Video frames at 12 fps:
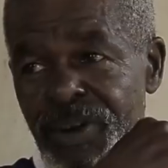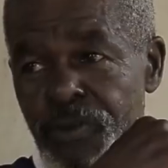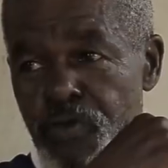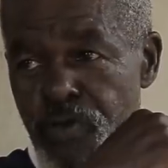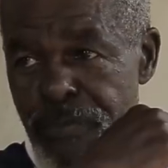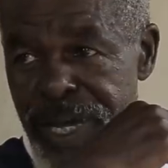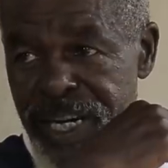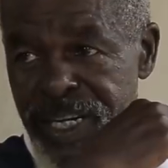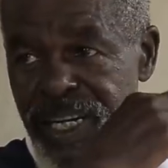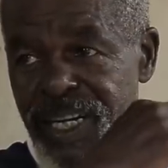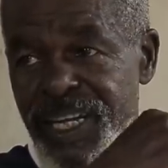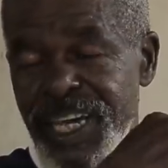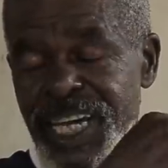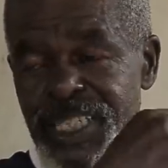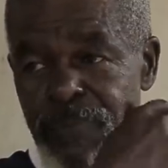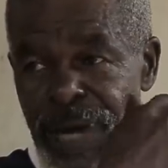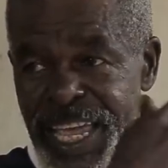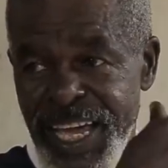or woman
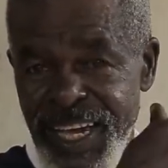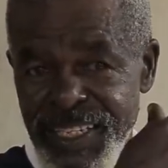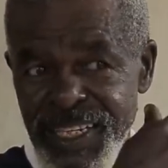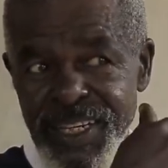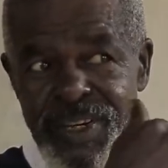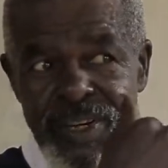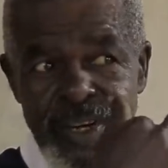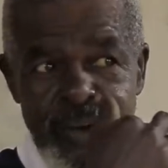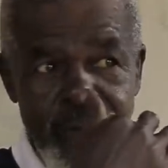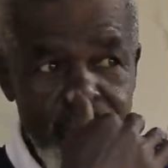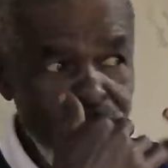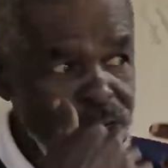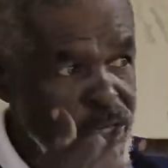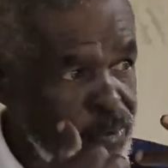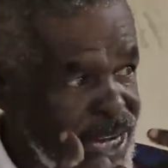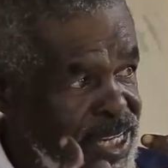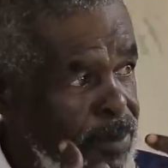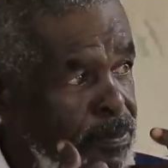expires only
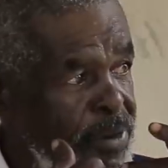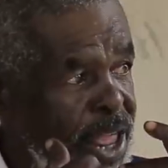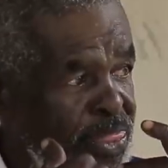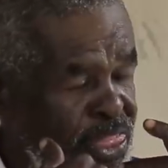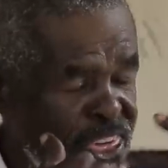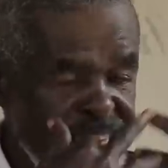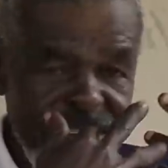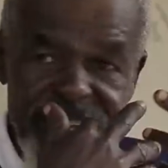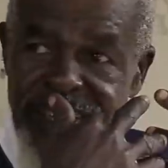when the breath